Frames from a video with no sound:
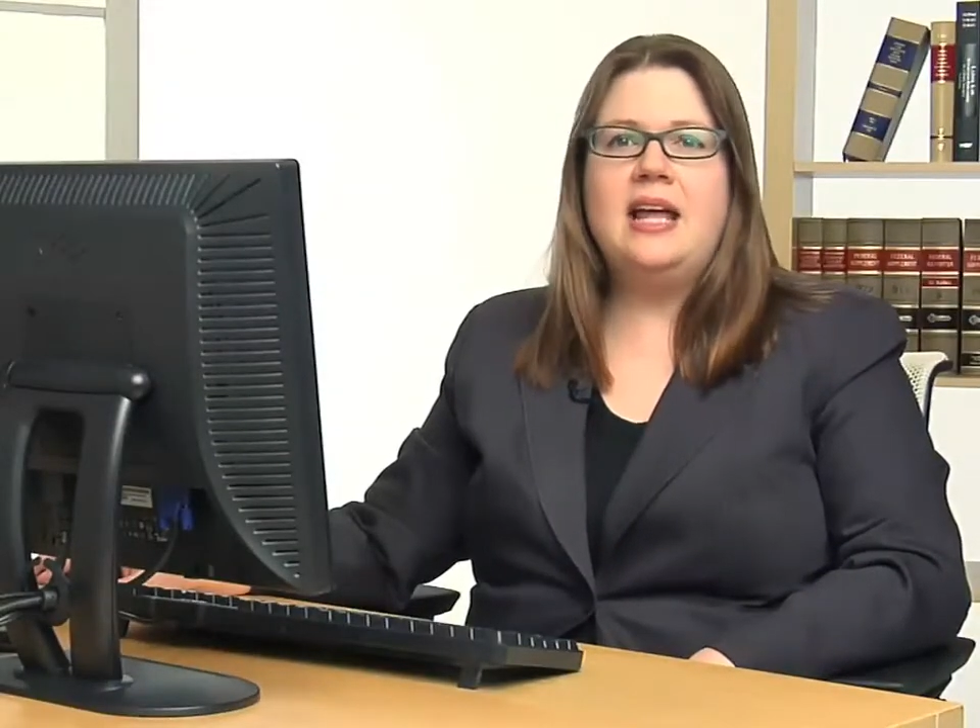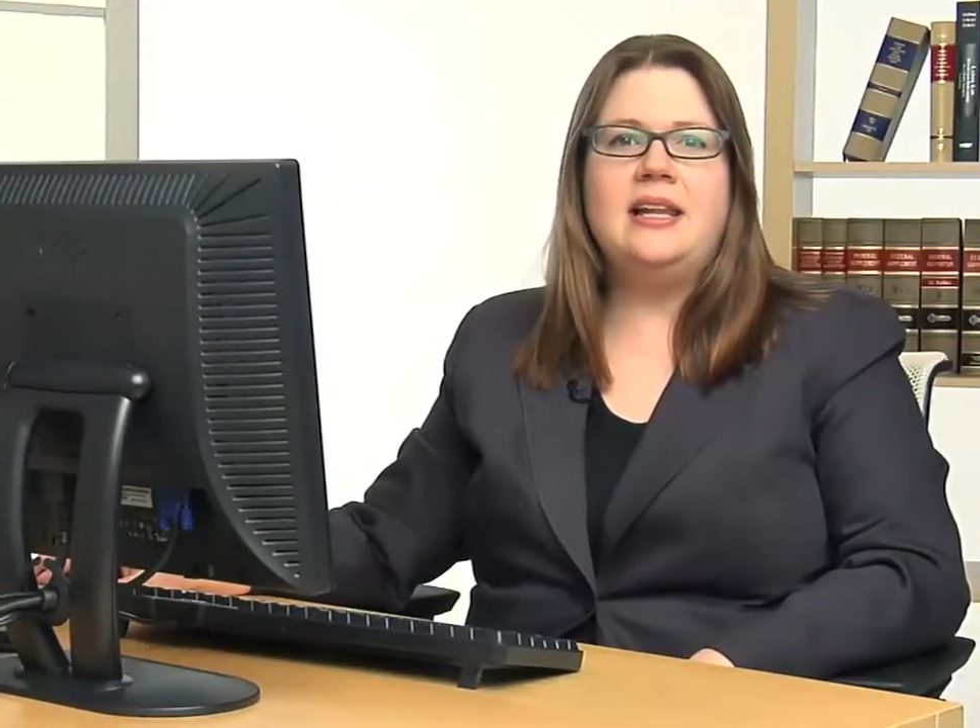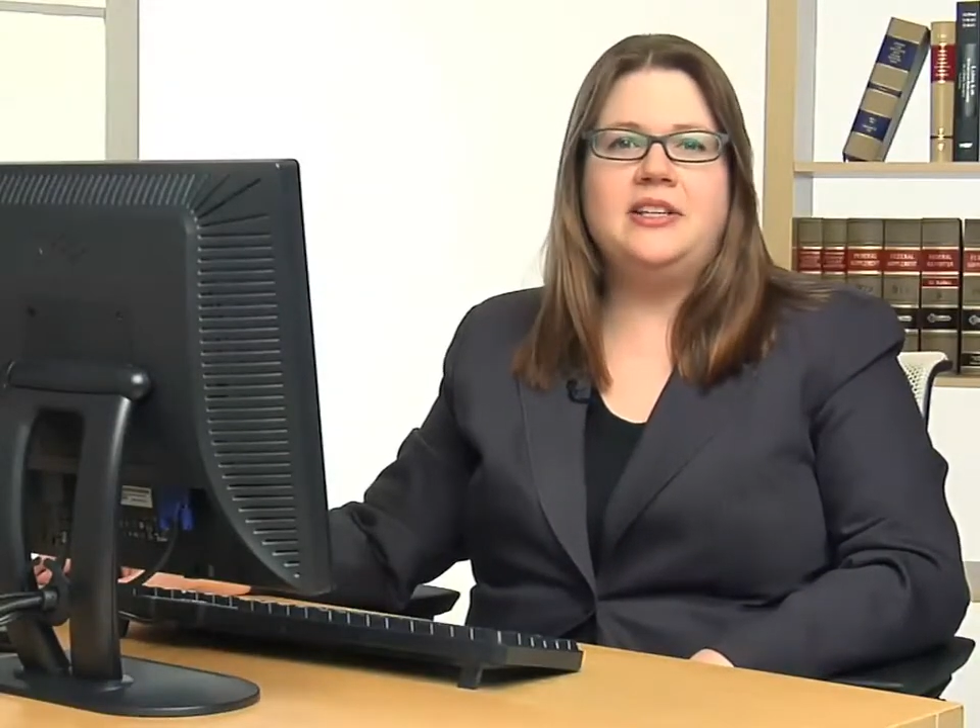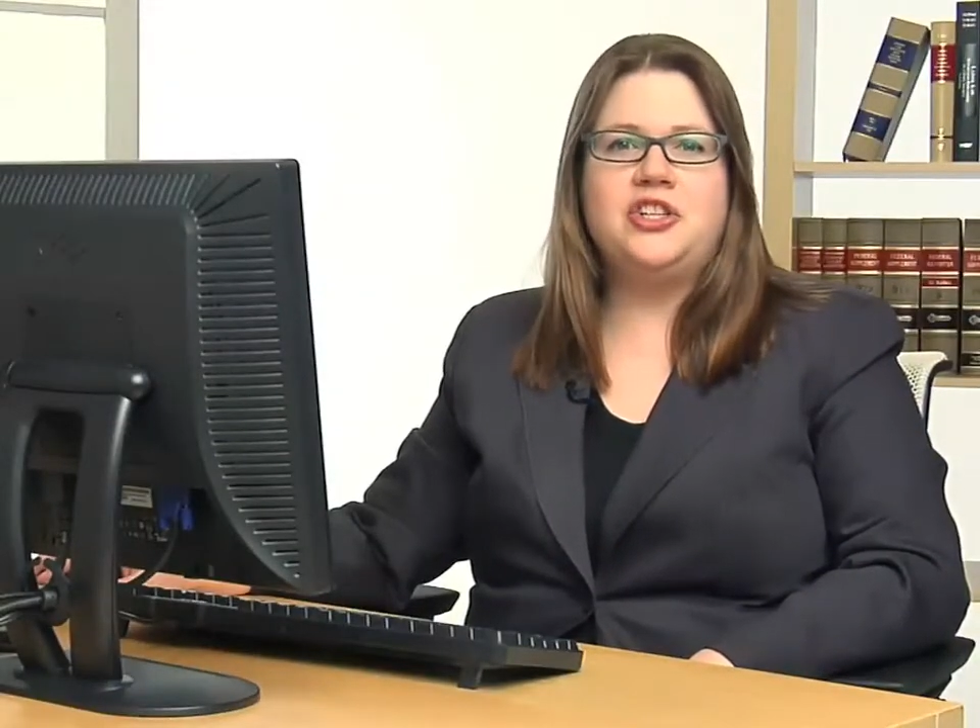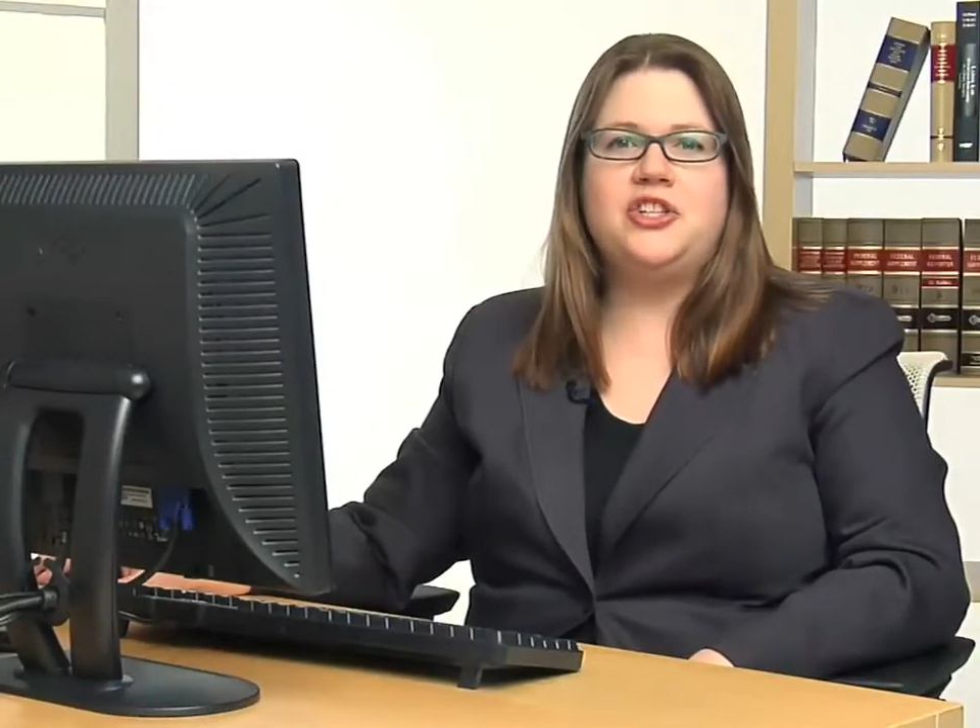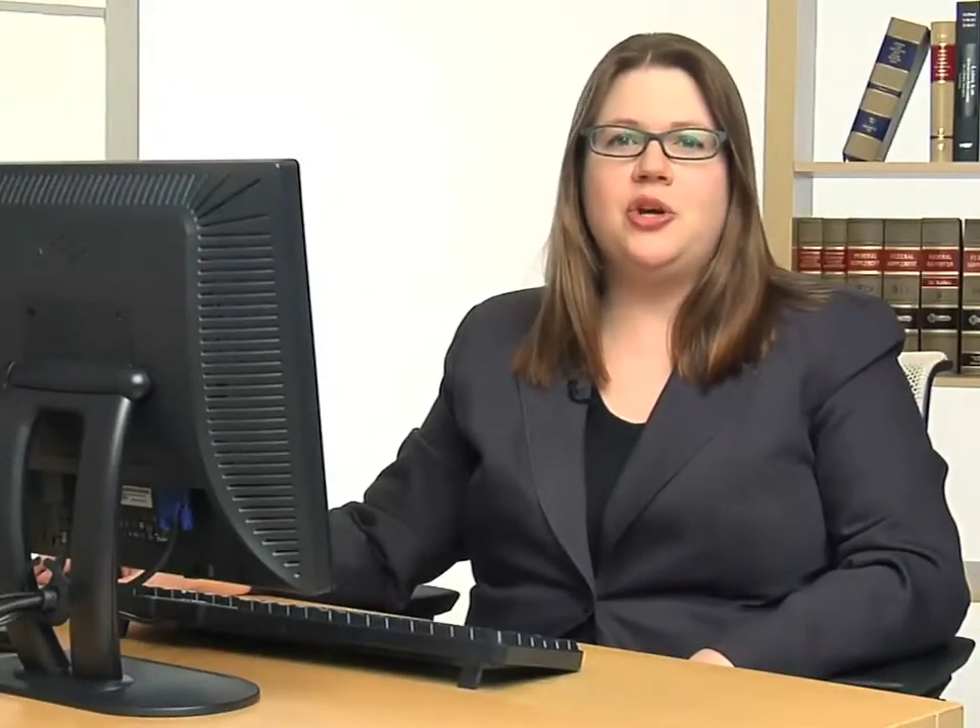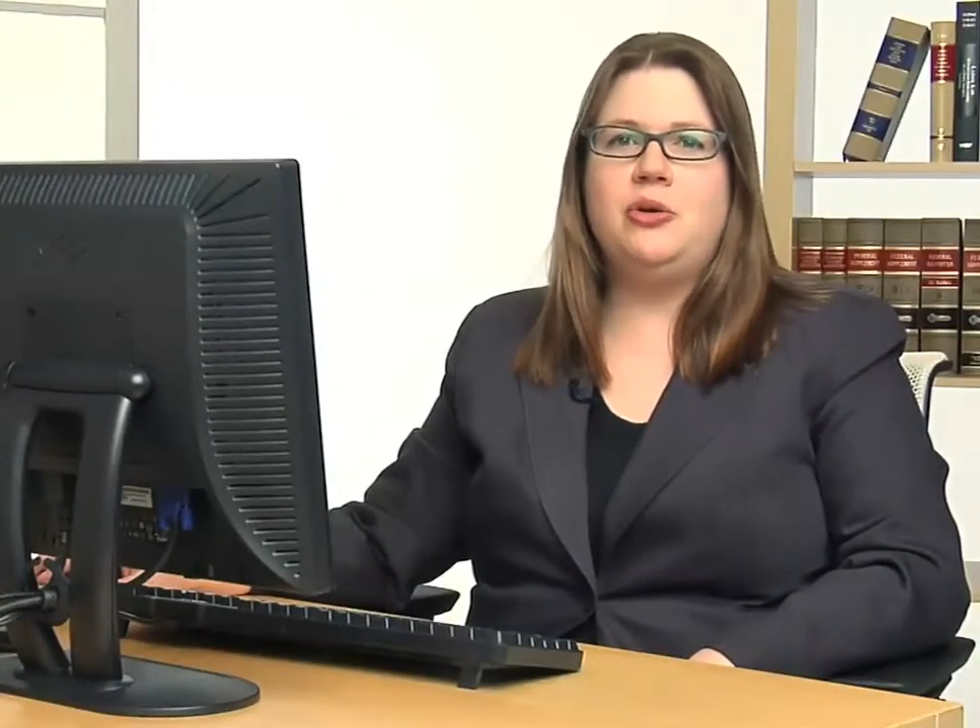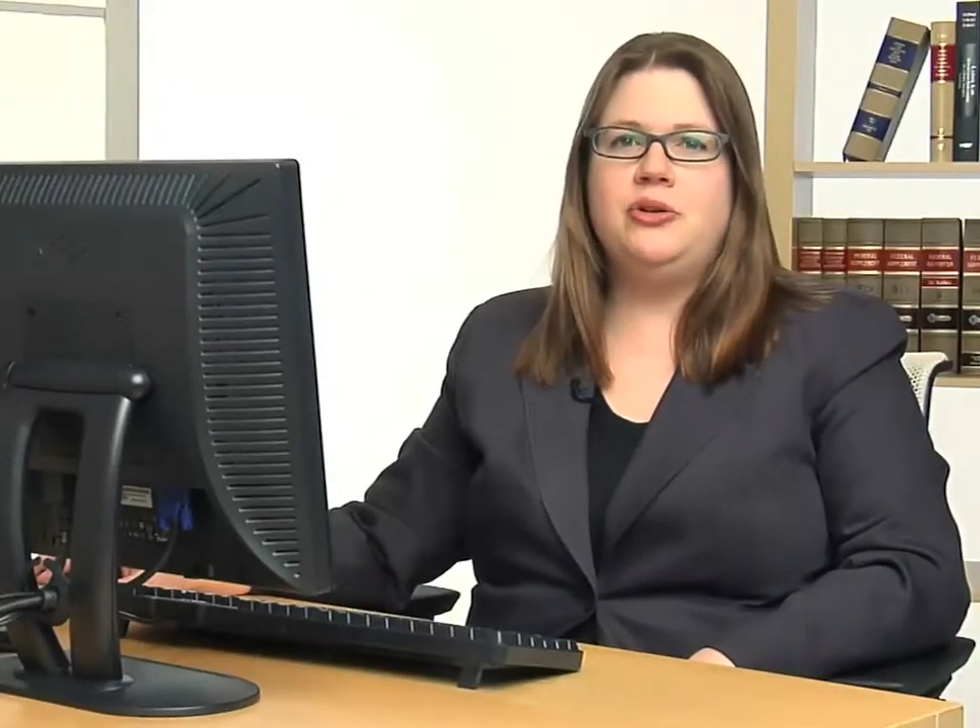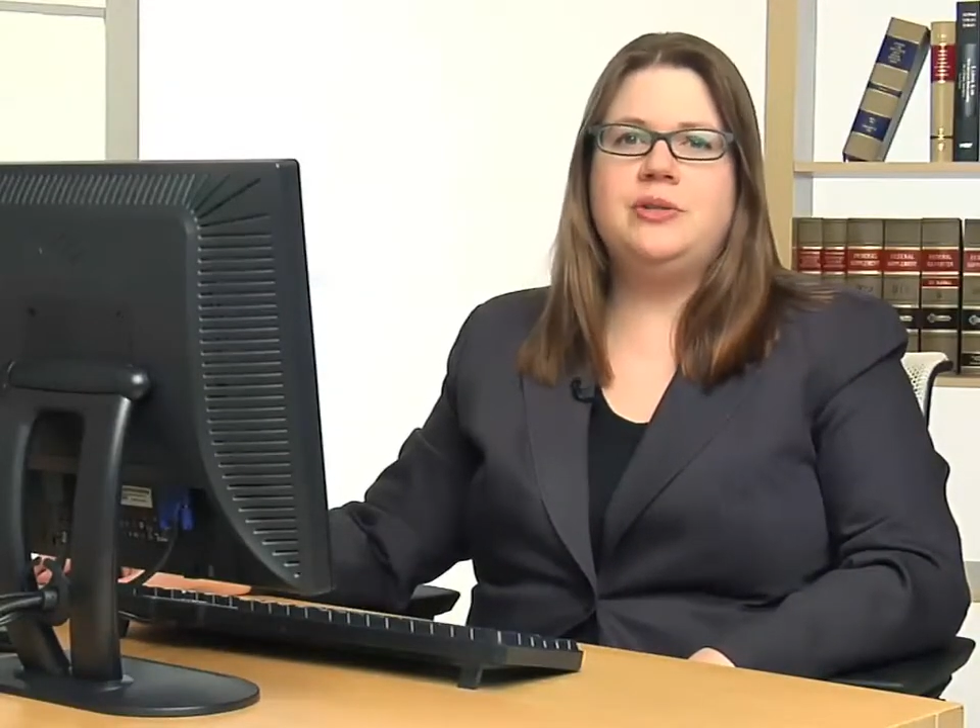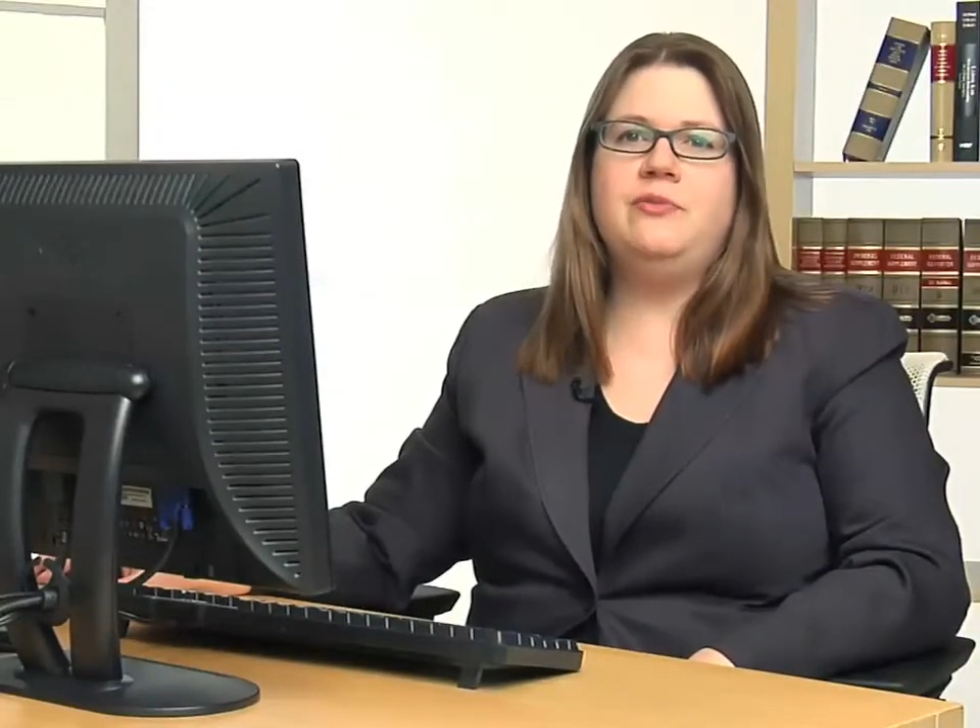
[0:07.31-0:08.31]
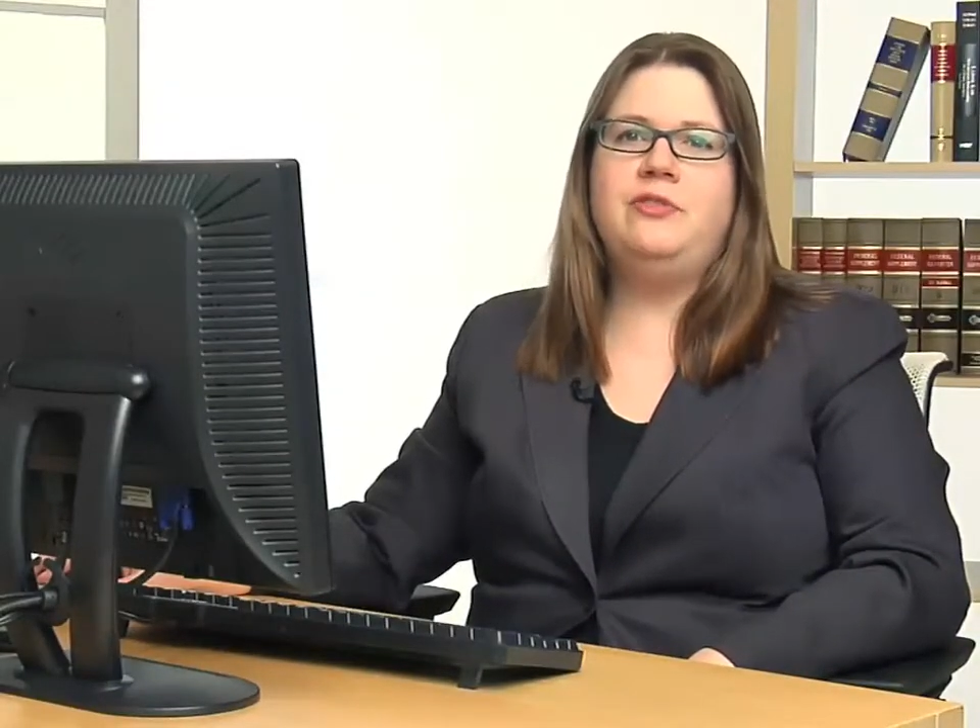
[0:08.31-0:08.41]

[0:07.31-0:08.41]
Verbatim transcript: like to show you some